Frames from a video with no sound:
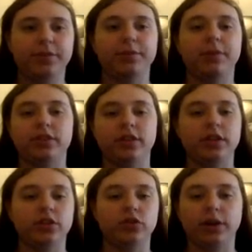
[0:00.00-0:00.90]
It was
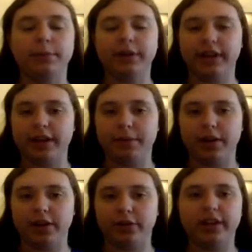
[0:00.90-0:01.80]
a strawberry
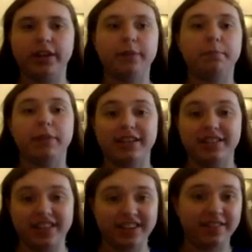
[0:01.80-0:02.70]
margarita
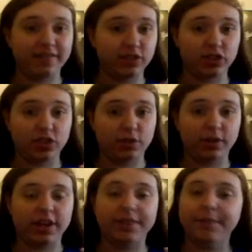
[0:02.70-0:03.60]
blended. So
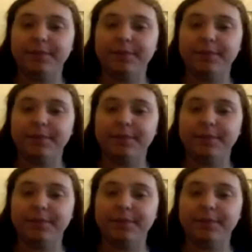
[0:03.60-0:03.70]
good.